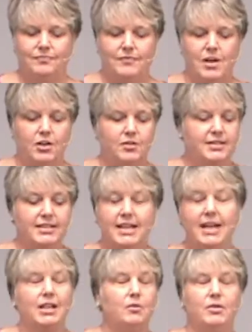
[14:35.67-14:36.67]
Are you
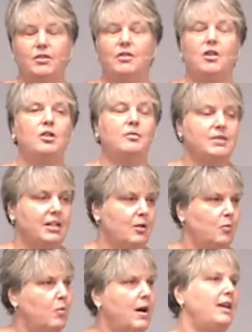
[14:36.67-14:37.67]
standing with your arms kind
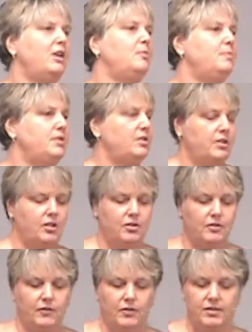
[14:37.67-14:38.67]
of wide open to the
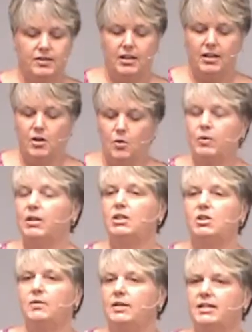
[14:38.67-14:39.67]
universe, willing
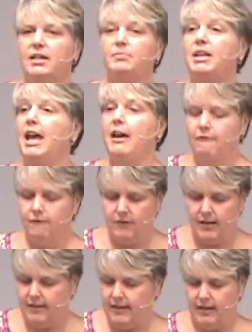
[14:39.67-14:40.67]
to accept
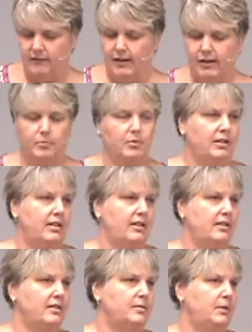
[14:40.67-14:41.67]
everything available in
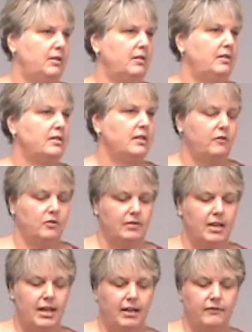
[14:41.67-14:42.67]
the experience of your
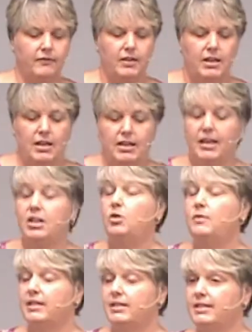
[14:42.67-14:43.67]
life? Can you
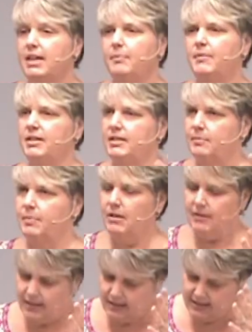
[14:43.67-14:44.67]
accept that
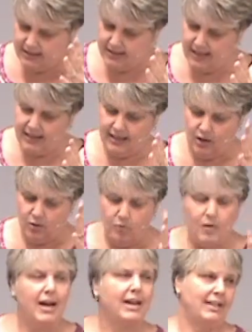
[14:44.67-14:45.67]
Spirit is standing
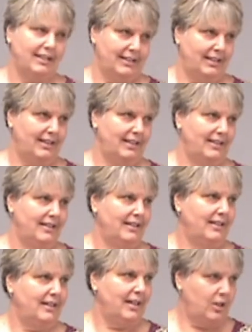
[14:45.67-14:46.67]
quietly
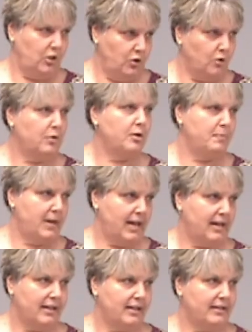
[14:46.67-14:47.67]
in your
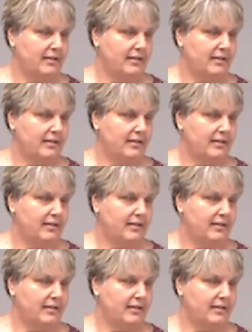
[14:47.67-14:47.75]
paddock,